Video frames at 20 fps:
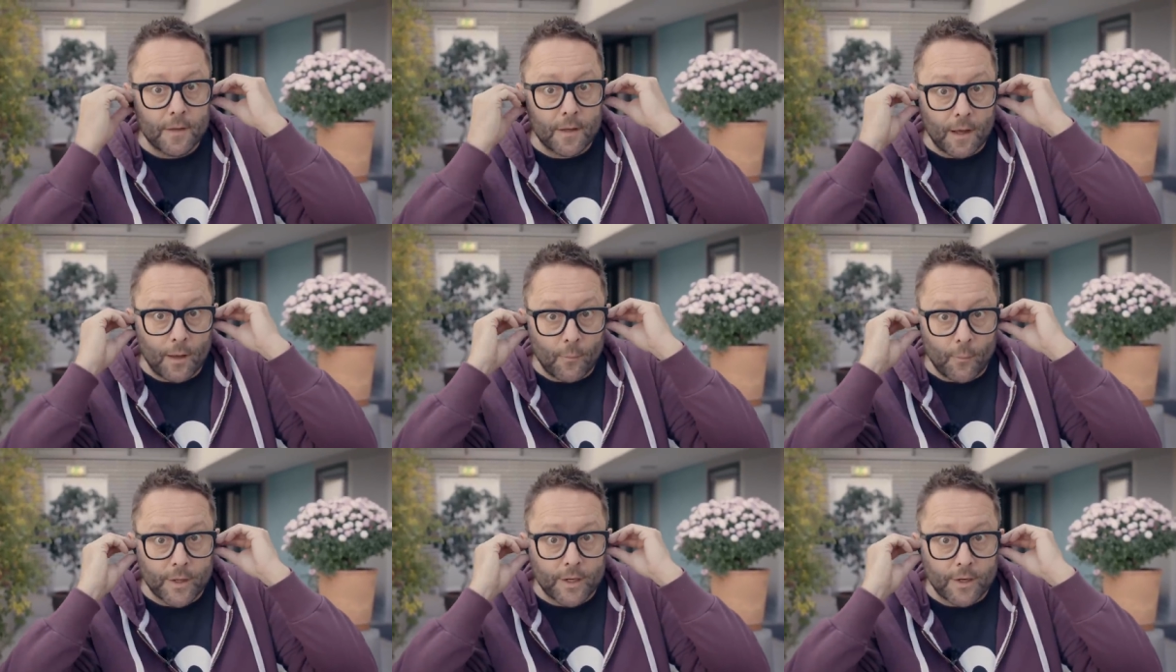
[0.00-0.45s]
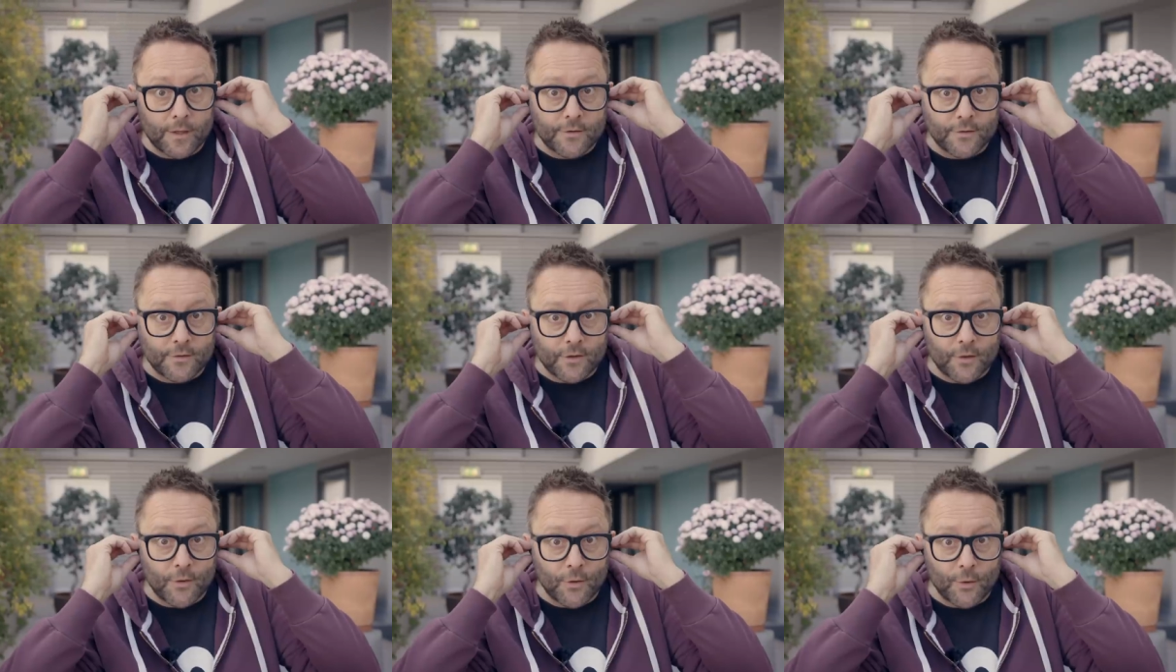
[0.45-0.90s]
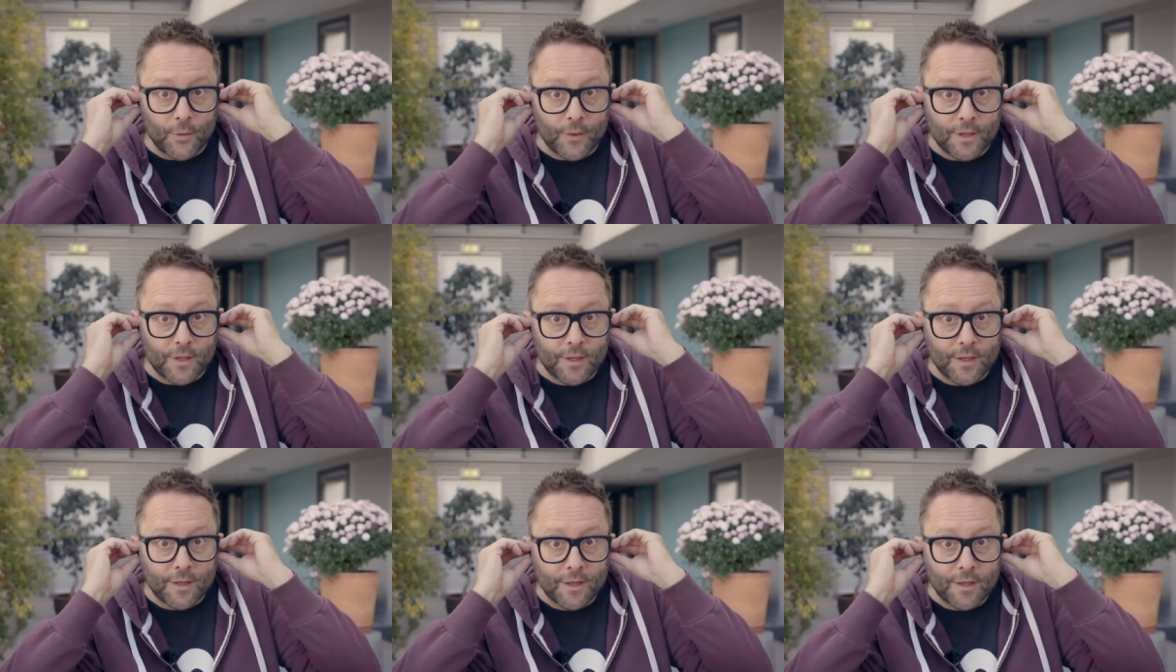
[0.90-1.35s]
And we're going to do
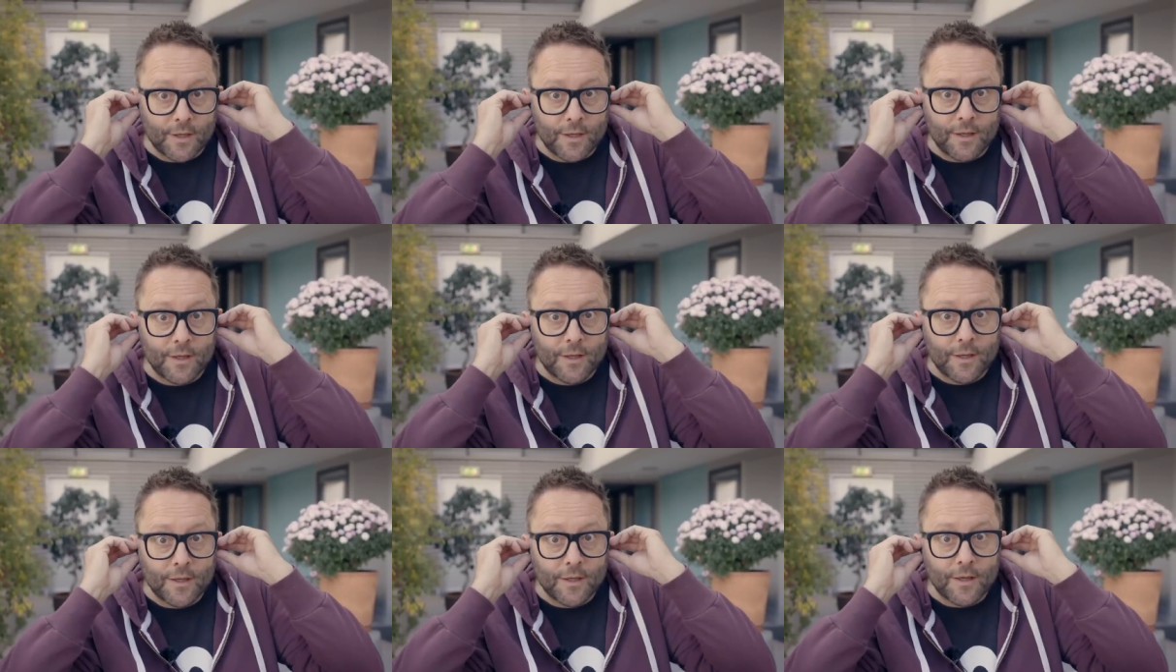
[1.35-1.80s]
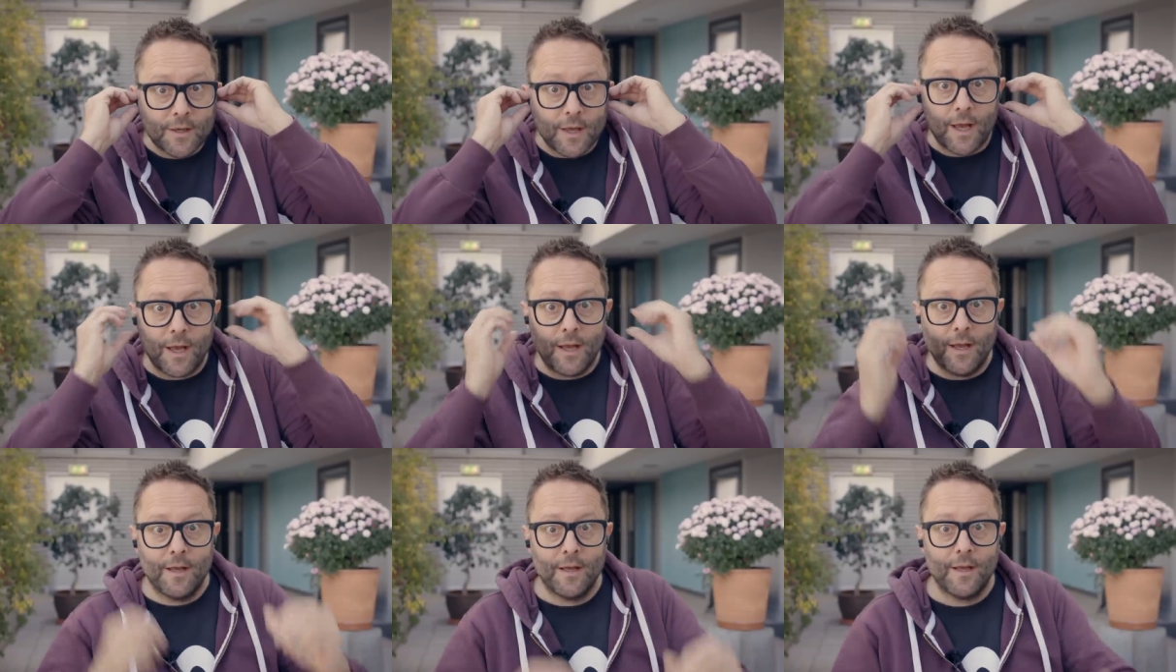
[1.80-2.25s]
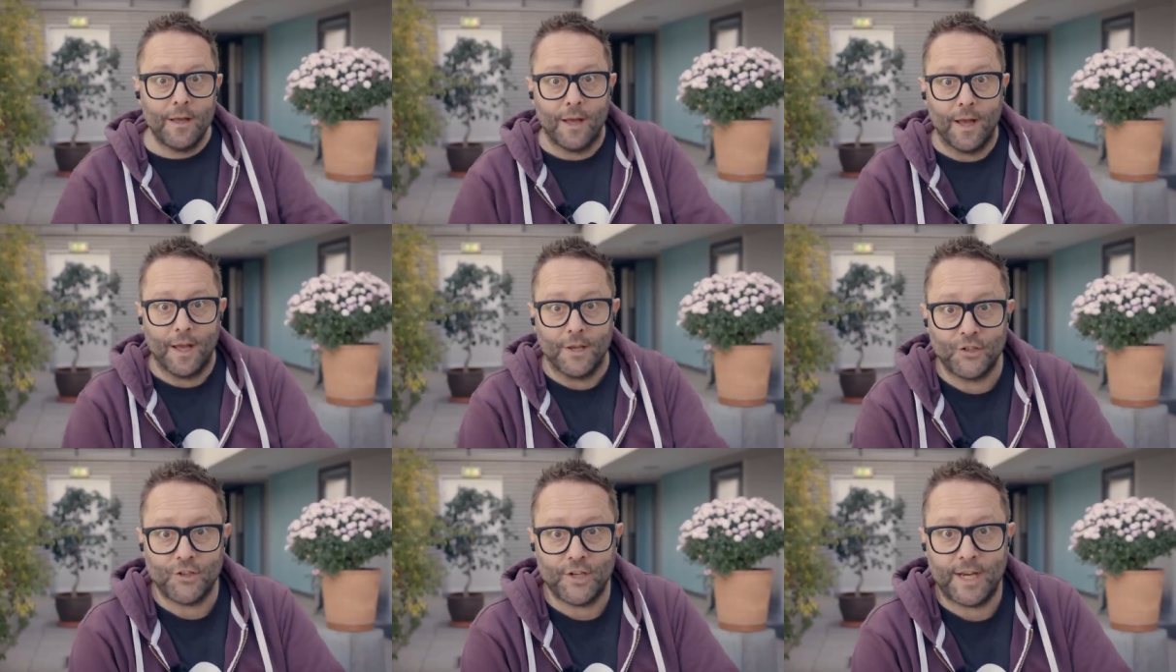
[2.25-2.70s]

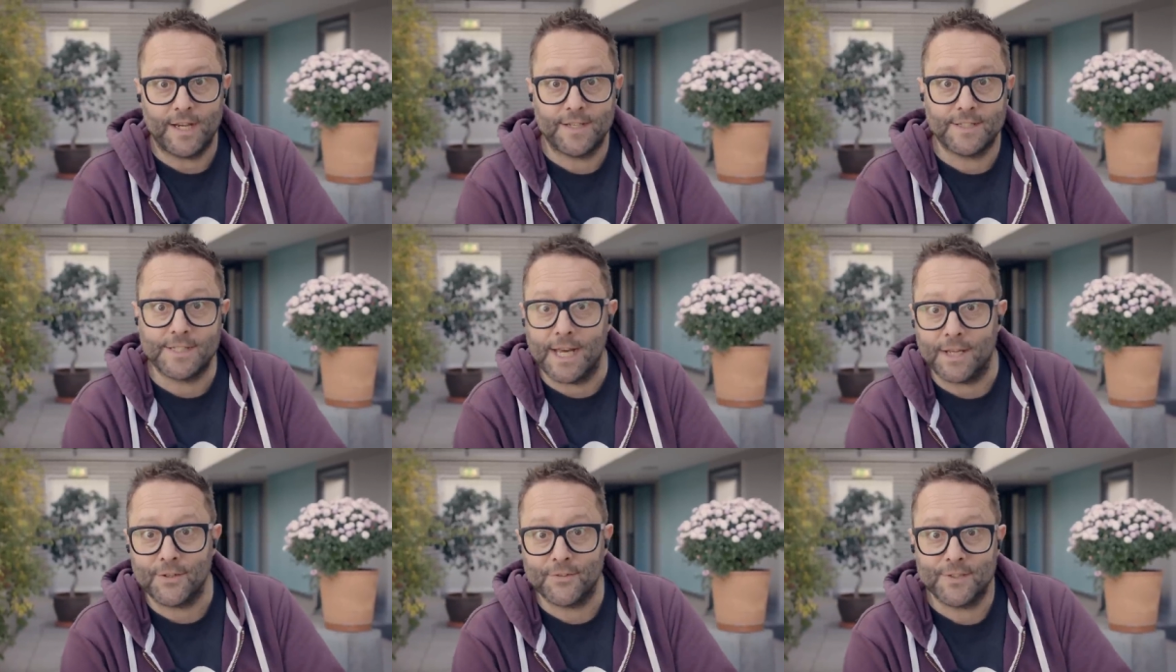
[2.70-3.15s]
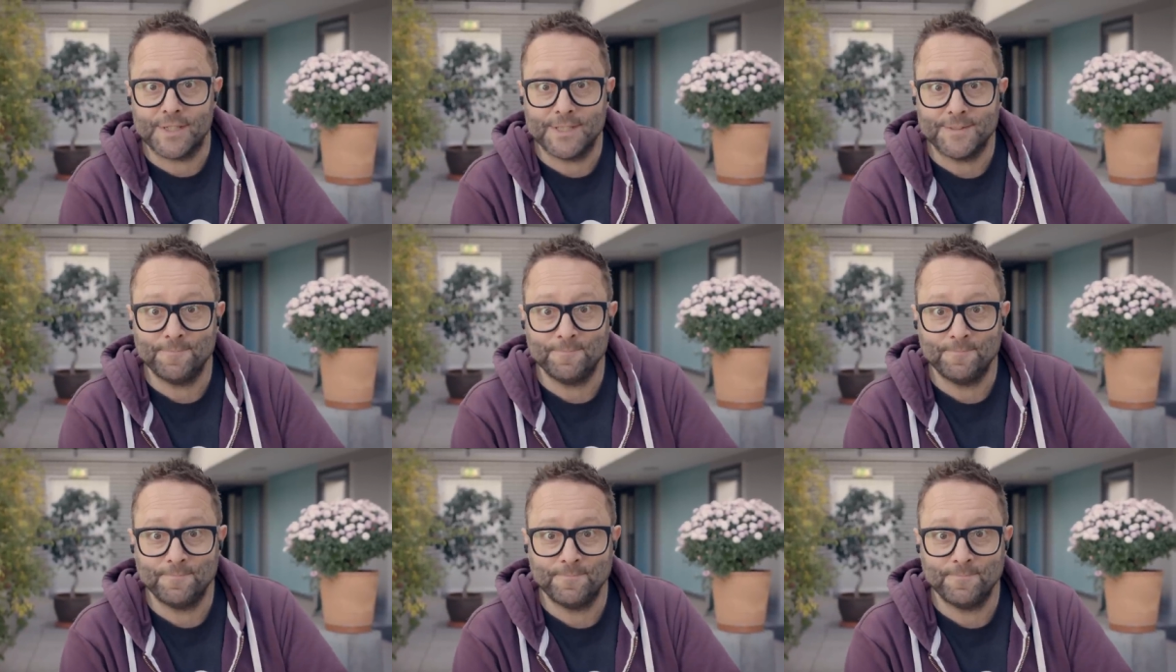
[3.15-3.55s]
a shake test.